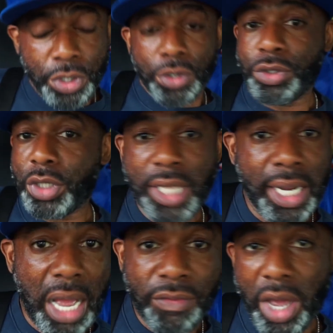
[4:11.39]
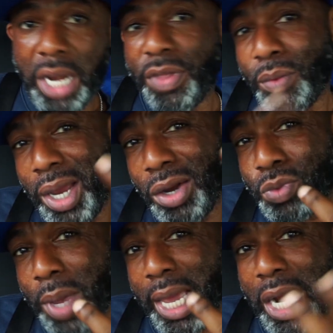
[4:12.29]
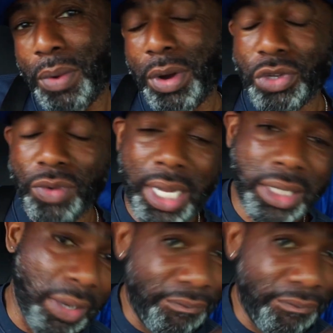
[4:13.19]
who's just that guy for anything weight loss, weight gain, and wellness related.